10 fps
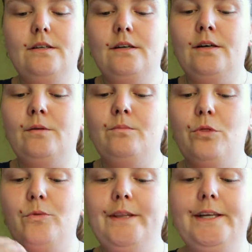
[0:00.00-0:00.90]
um,
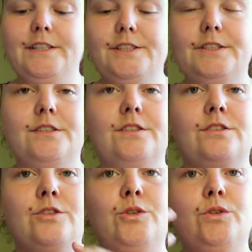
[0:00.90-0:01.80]
three links
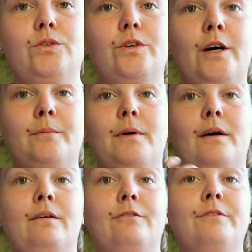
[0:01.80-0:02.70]
to um,
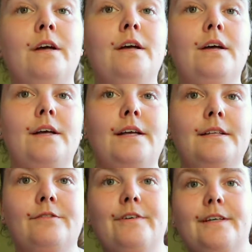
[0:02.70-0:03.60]
of
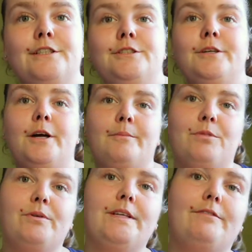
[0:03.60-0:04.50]
different ex
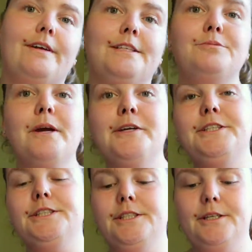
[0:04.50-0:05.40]
um, three different
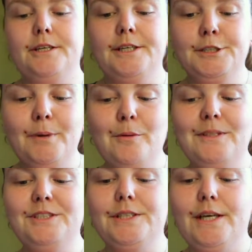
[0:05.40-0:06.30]
experiments
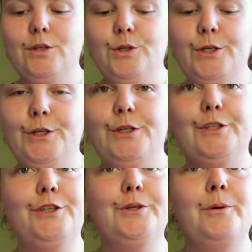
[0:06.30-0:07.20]
experiments that you
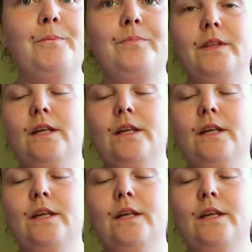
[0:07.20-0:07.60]
could do.